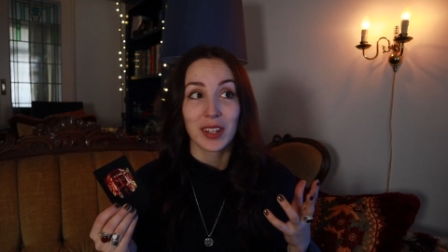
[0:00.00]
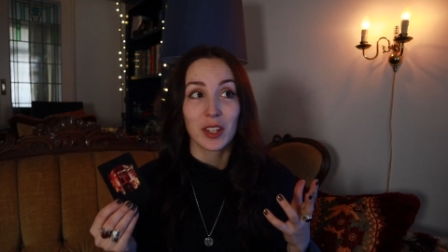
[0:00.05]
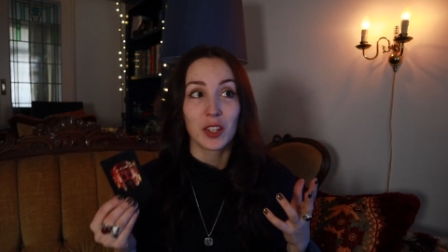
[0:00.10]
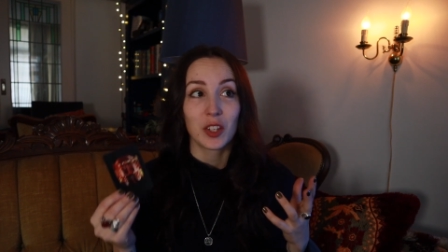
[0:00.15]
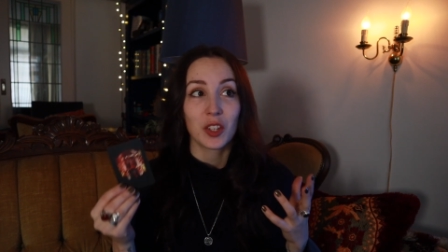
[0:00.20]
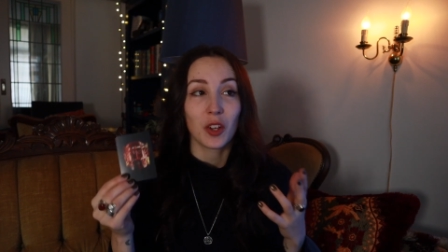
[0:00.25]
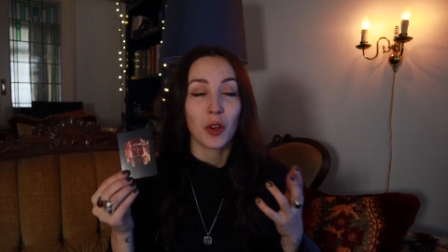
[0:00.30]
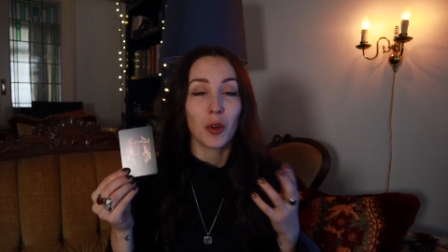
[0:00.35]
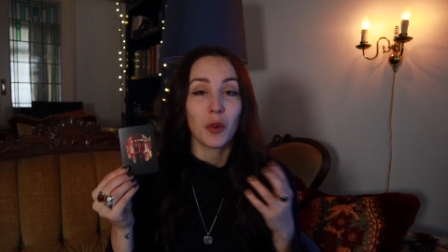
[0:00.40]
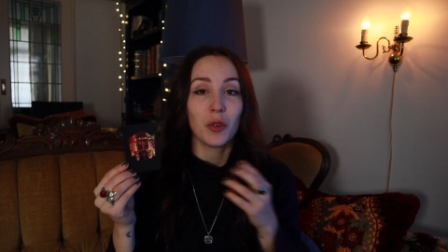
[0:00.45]

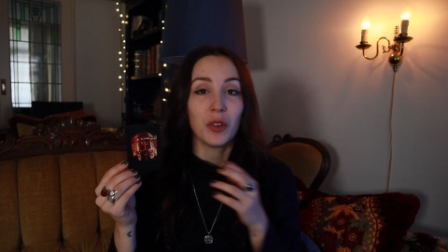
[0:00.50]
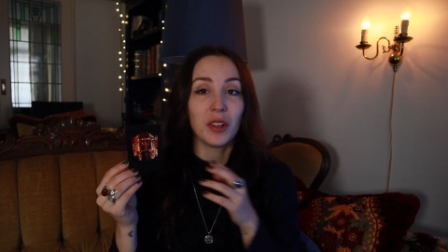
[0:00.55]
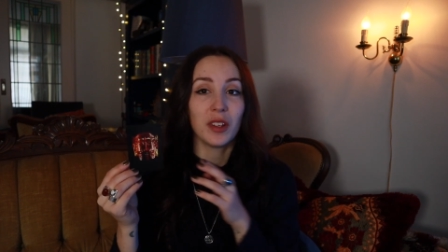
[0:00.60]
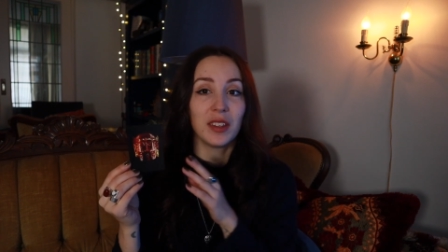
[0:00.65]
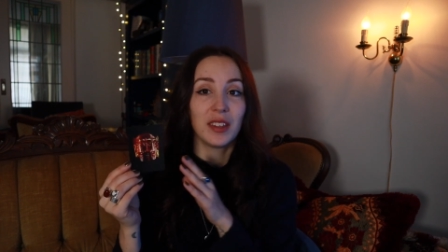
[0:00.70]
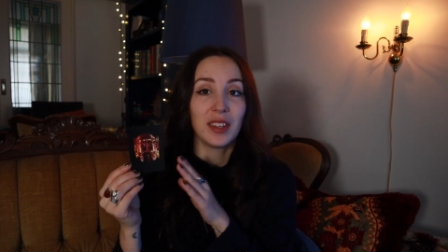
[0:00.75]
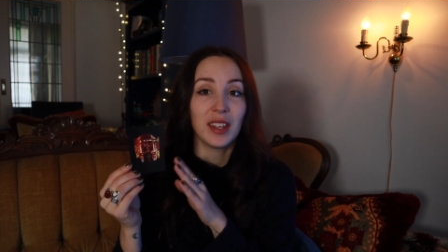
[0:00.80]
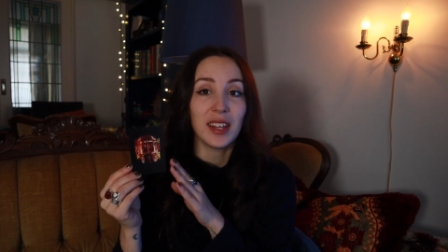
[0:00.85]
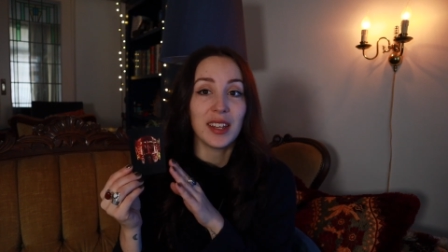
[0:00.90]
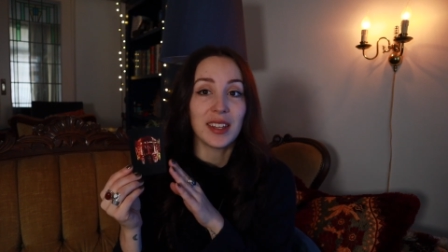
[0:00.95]
So
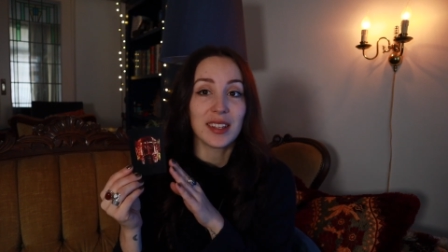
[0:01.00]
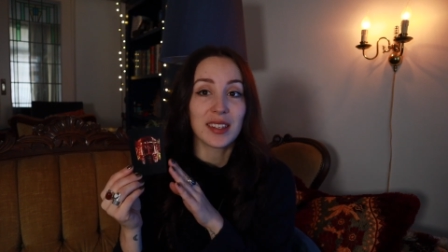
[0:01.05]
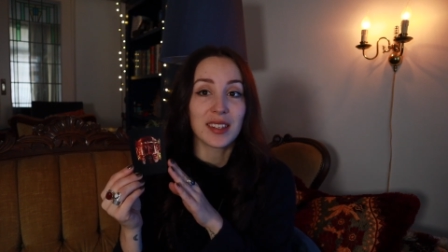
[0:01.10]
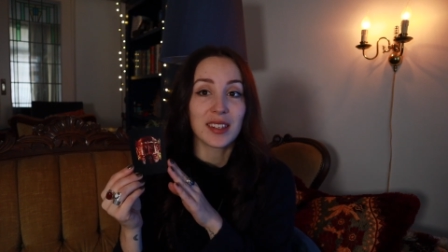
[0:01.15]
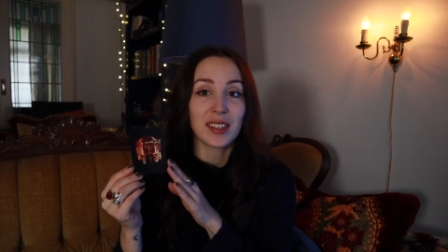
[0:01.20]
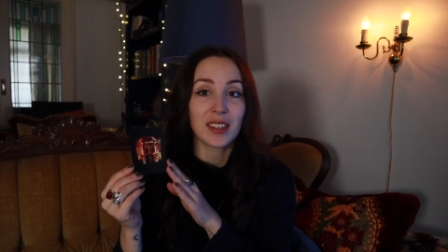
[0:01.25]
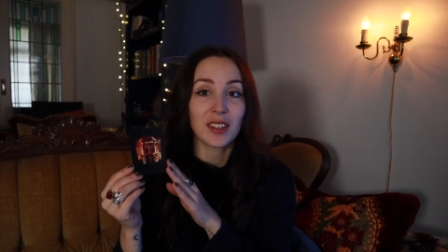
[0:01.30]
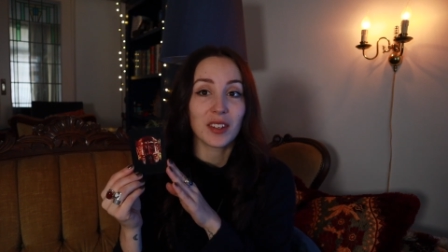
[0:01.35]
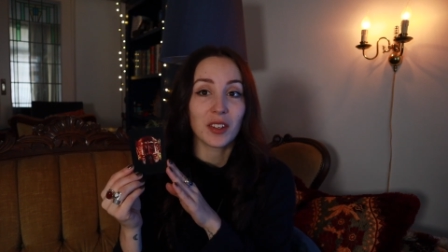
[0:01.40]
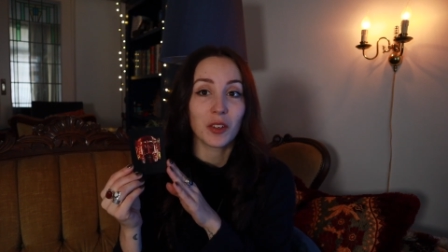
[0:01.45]

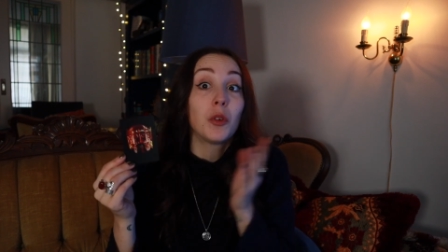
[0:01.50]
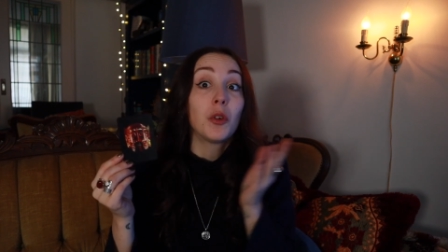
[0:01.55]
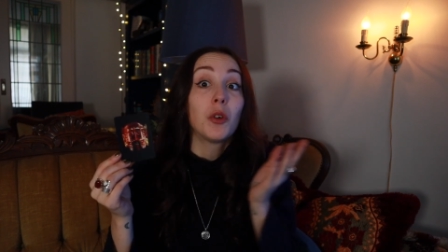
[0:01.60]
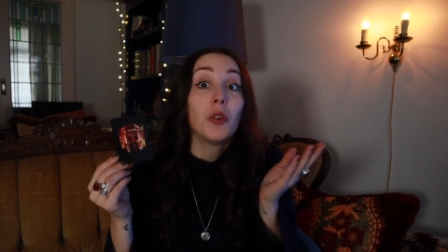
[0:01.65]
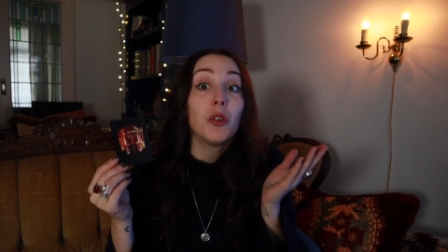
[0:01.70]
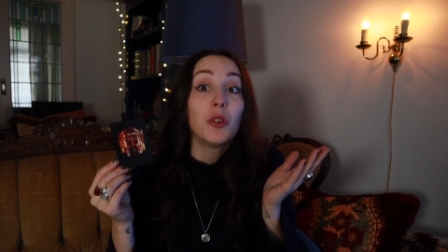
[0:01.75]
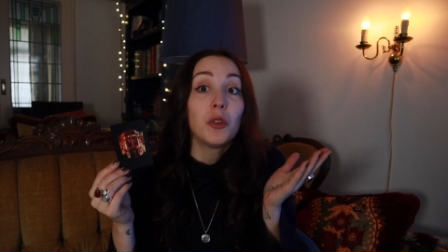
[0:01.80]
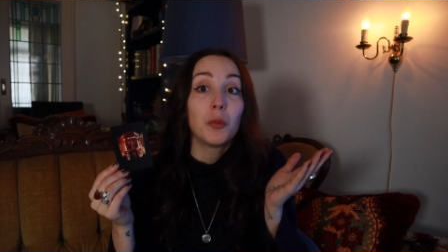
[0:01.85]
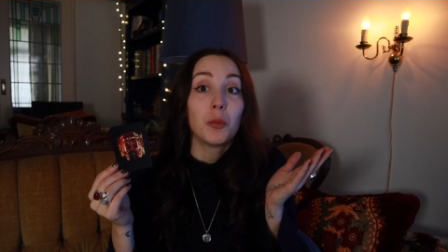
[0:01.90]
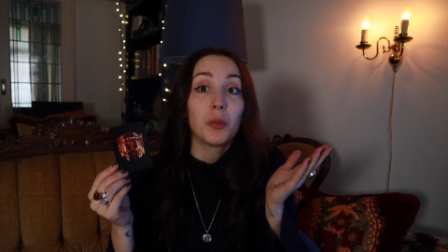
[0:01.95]
this
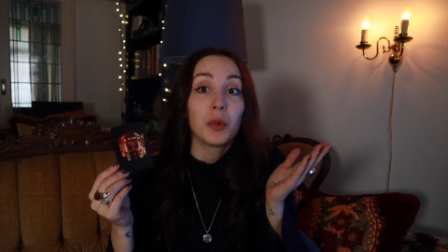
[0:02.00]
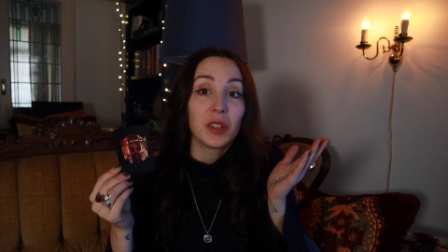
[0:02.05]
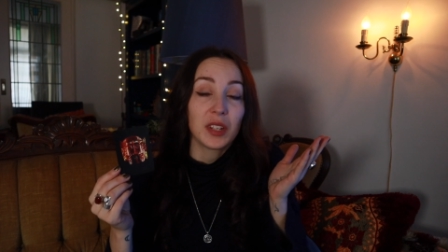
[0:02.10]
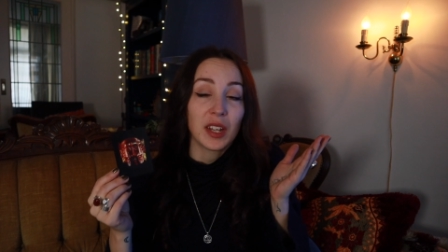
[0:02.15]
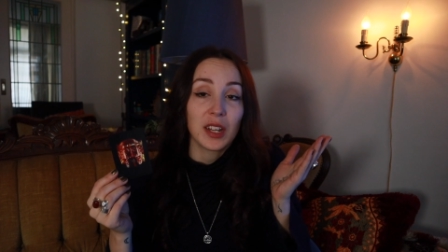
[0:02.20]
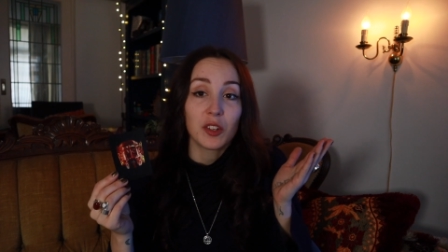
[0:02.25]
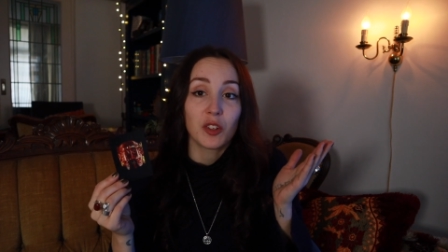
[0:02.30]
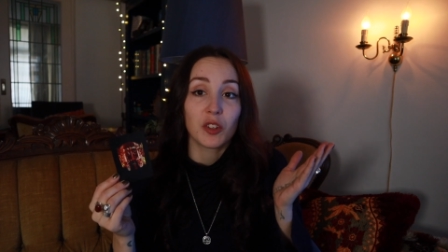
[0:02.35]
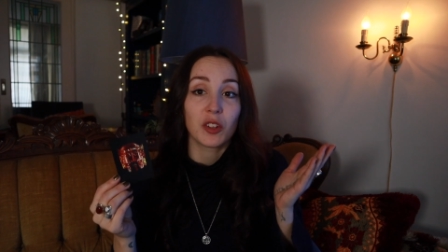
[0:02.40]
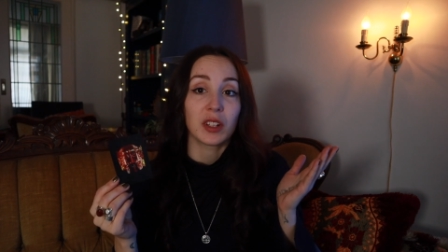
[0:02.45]
could
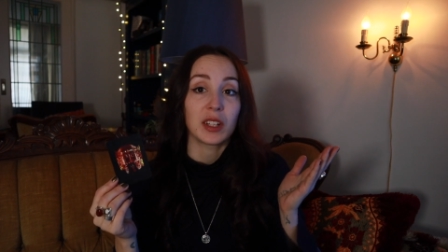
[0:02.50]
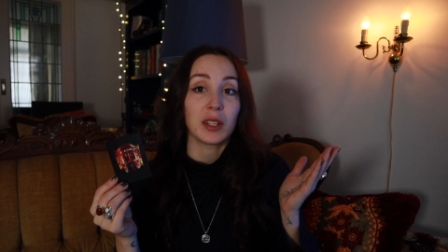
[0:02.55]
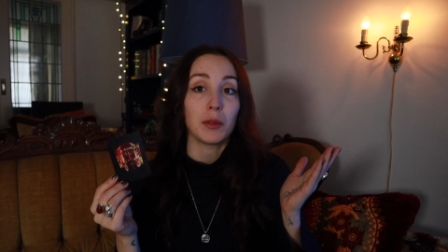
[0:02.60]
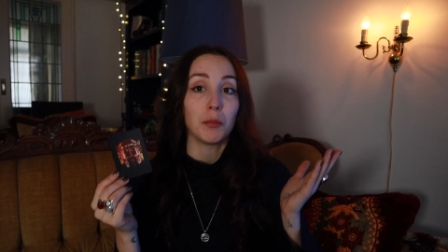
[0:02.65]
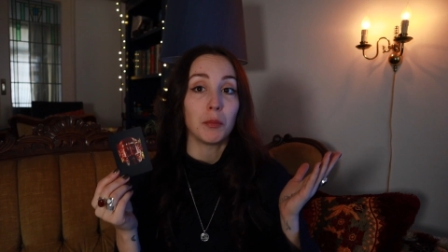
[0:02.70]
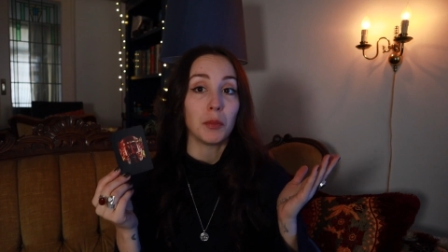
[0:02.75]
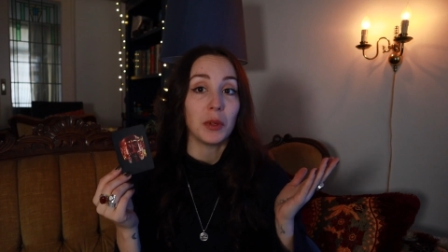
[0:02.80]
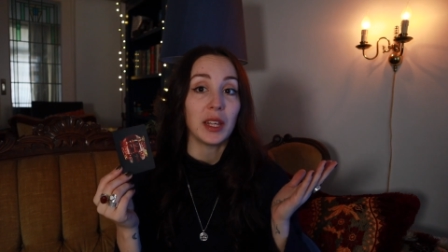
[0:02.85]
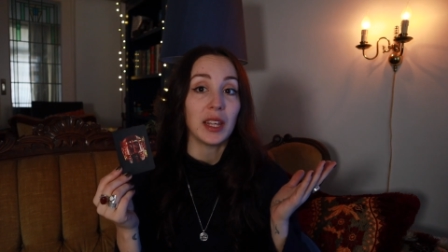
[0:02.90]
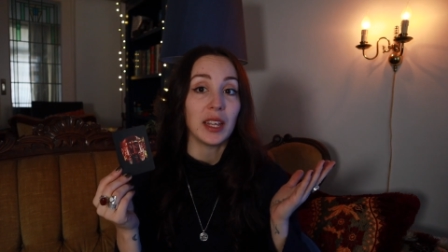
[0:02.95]
potentially
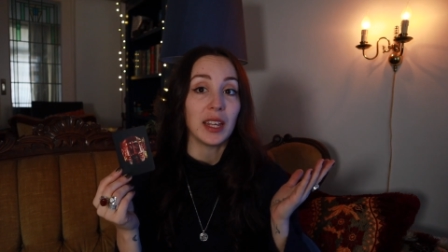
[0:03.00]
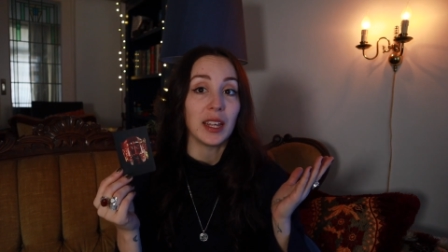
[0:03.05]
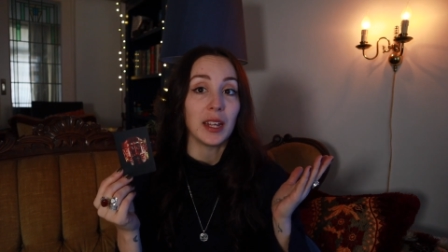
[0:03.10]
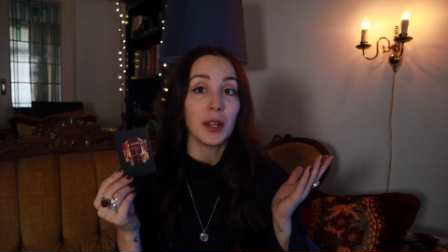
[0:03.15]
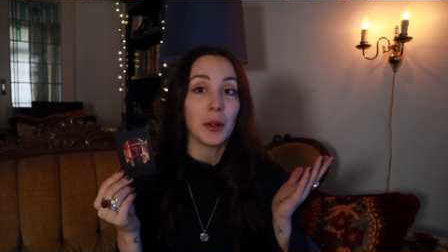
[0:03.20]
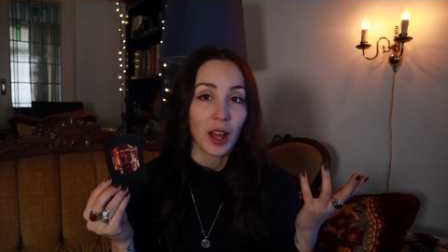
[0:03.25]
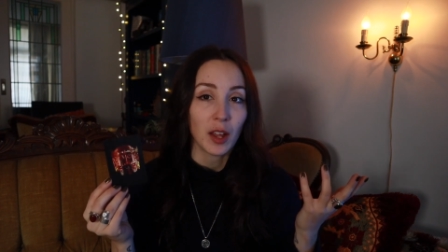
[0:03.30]
be,